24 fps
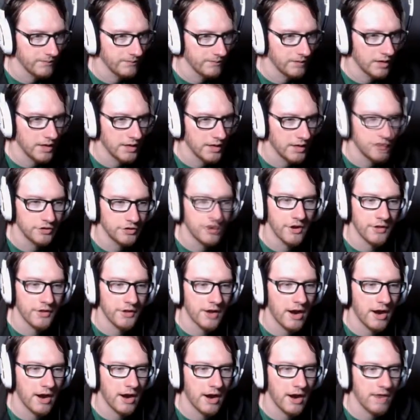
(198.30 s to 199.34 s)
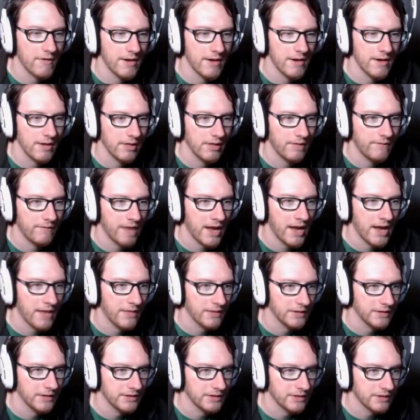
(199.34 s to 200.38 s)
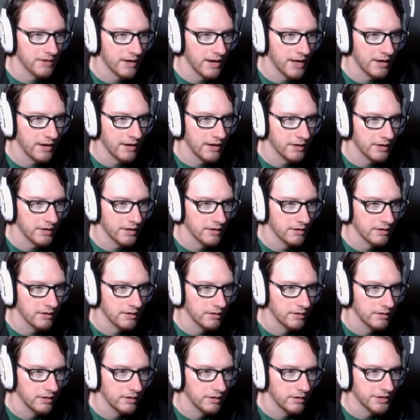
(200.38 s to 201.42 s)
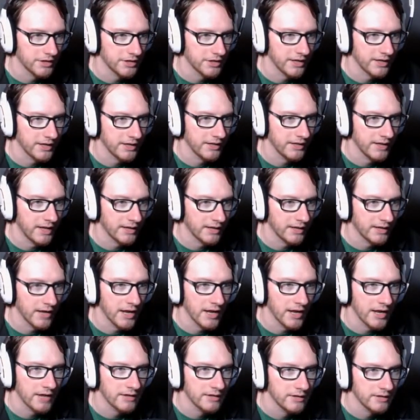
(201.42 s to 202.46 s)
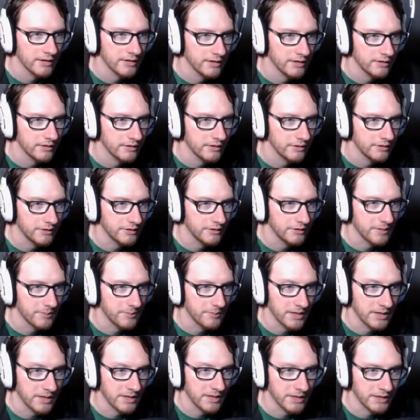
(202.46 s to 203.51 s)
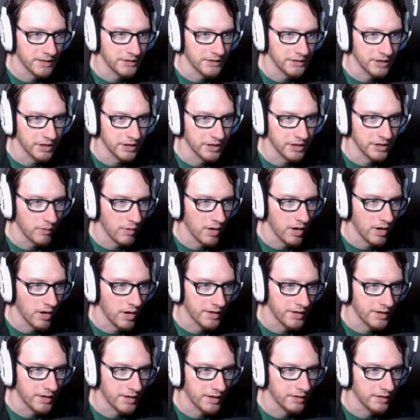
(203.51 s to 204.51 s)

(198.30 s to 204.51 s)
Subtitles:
I do know there are Reaper Leviathans around here. Oh shit, and that guy, who's gonna be a big jerkwad.